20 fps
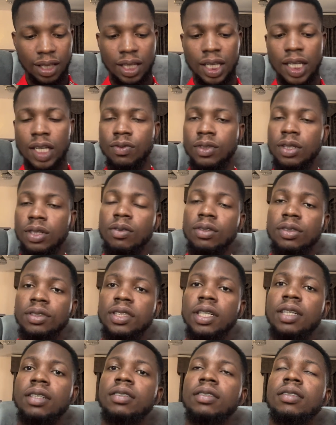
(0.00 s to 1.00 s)
if someone
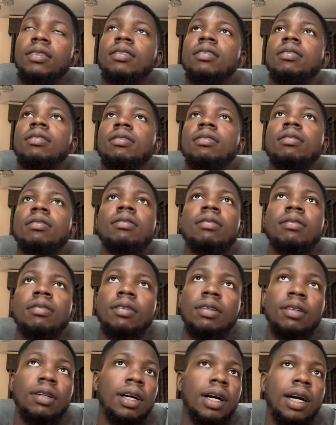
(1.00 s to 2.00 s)
says,
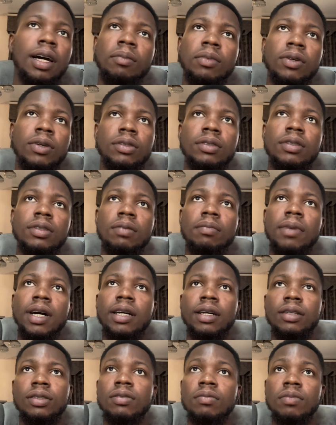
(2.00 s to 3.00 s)
I am going to the
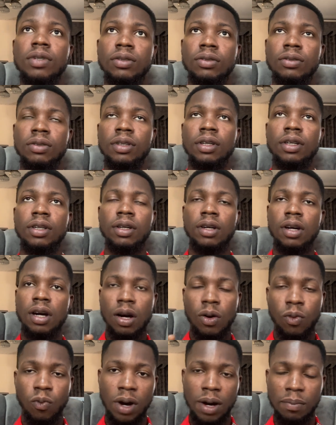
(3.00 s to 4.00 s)
market tomorrow,
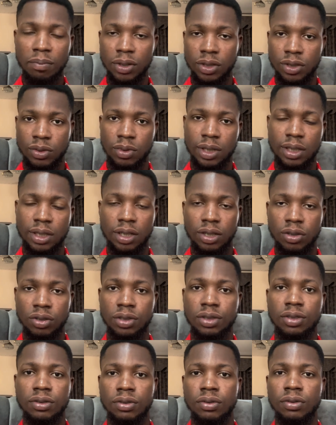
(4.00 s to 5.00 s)
1 + 1
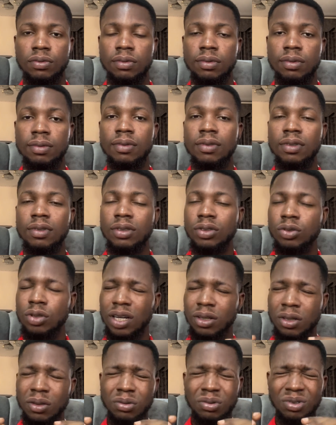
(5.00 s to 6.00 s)
= 2, you are
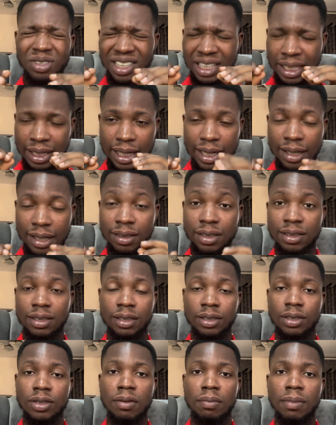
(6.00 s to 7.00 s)
going to hear it
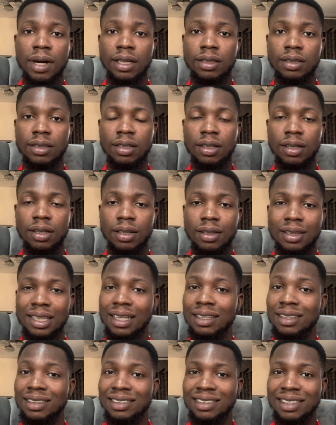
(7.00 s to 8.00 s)
in your mind
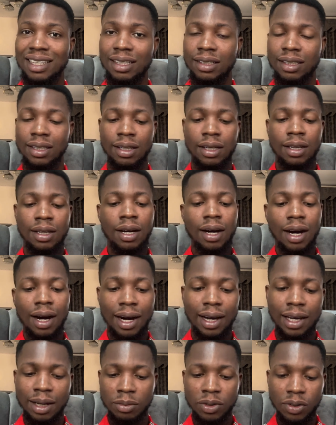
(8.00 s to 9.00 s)
that they said,
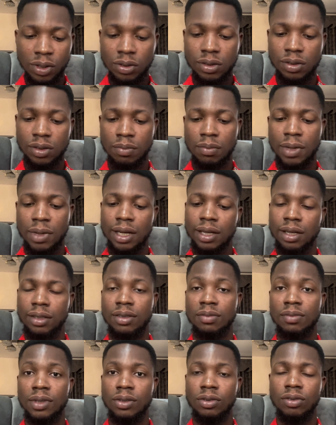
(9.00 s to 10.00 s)
I am going to the market
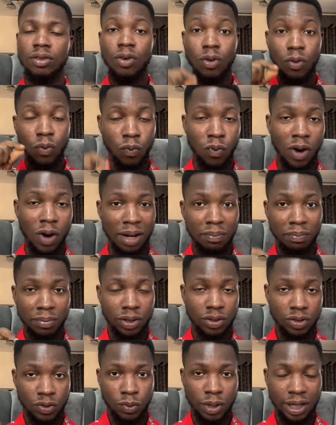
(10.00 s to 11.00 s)
tomorrow, 1
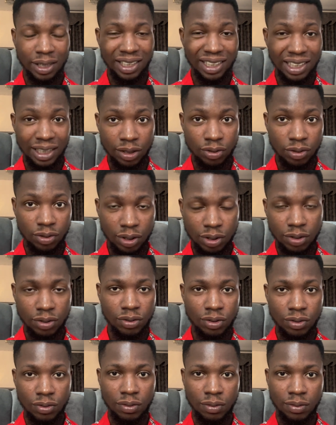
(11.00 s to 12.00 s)
+ 1
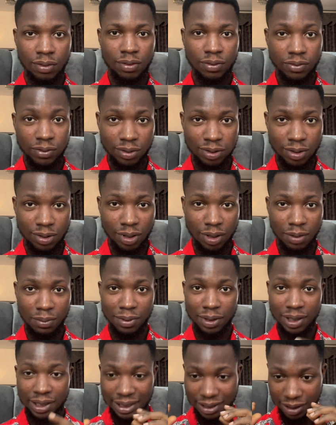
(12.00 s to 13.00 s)
= 2, full stop.
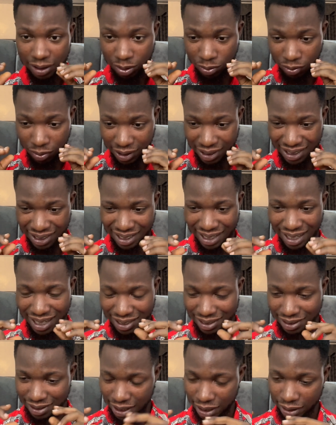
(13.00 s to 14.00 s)
You will hear
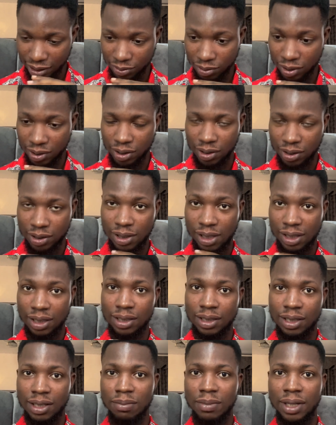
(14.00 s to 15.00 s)
exactly what they said in
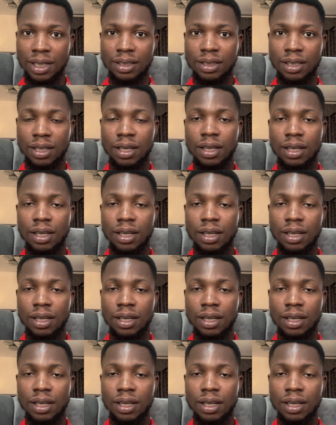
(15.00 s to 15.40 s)
their mind.